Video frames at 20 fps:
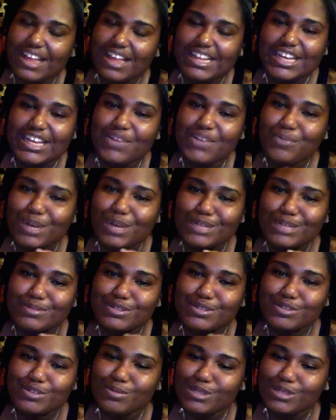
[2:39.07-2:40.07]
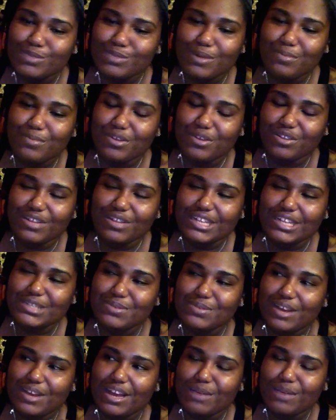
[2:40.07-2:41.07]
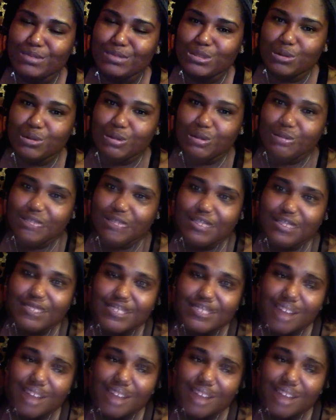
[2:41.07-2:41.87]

Like, he reminds me so much of my brother. That's why I was so close to him.